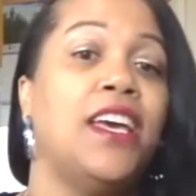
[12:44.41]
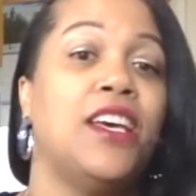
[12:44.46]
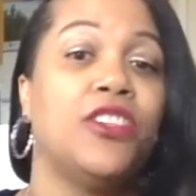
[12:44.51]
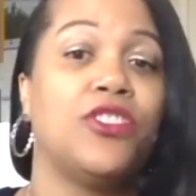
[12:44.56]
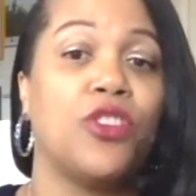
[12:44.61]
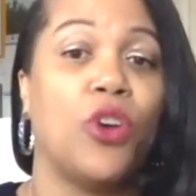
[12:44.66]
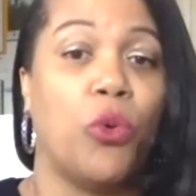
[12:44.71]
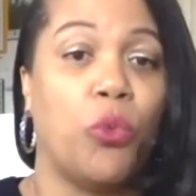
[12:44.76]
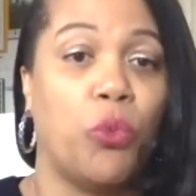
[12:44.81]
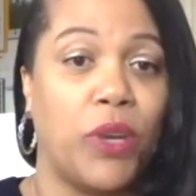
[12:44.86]

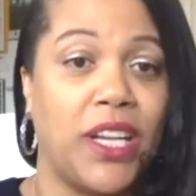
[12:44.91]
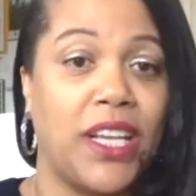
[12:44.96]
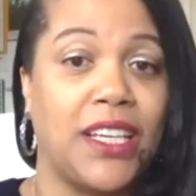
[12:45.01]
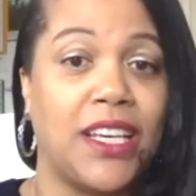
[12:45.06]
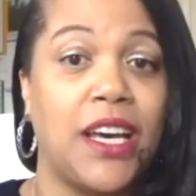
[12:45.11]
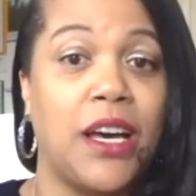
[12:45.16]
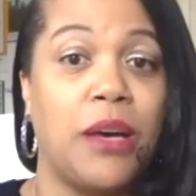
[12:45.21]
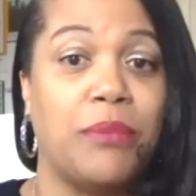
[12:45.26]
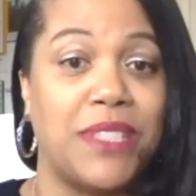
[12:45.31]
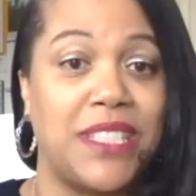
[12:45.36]
So when it
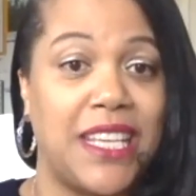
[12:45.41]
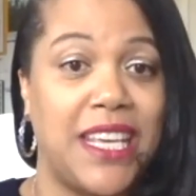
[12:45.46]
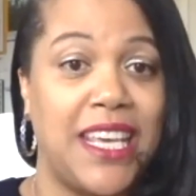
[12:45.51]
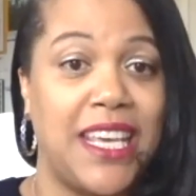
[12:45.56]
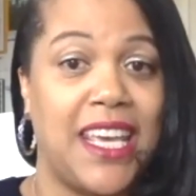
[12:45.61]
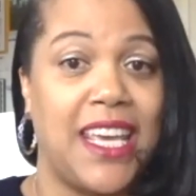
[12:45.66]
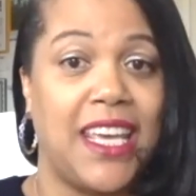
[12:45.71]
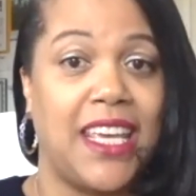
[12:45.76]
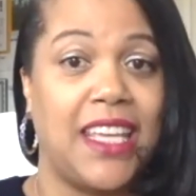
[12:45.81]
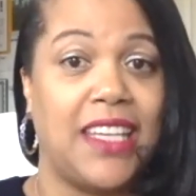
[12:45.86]
comes
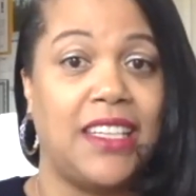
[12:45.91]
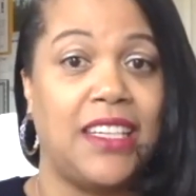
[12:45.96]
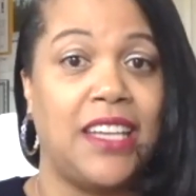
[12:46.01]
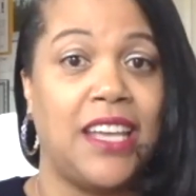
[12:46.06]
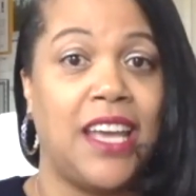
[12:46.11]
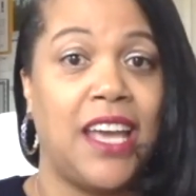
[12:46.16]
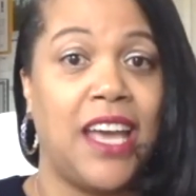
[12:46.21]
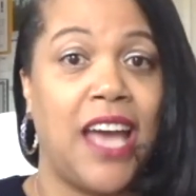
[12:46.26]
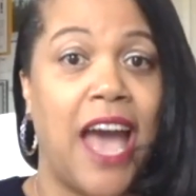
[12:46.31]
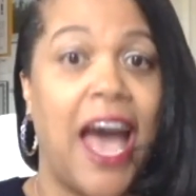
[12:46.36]
in,
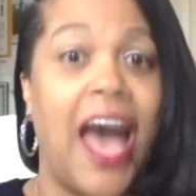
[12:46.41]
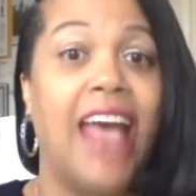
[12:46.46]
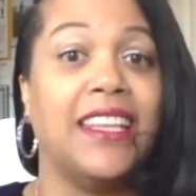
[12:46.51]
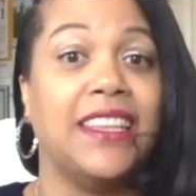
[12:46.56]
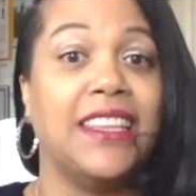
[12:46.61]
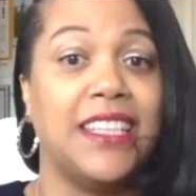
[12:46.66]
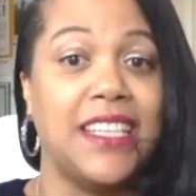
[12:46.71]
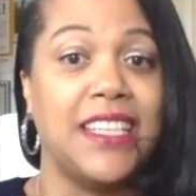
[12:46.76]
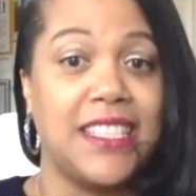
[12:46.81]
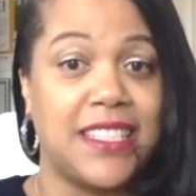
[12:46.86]
I
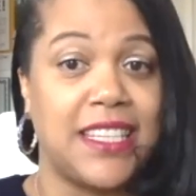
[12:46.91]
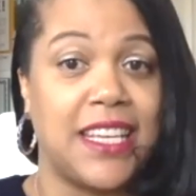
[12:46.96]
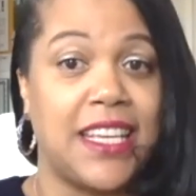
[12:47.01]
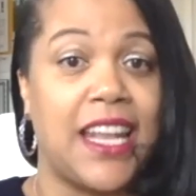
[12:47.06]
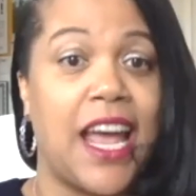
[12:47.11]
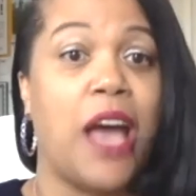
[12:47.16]
listen,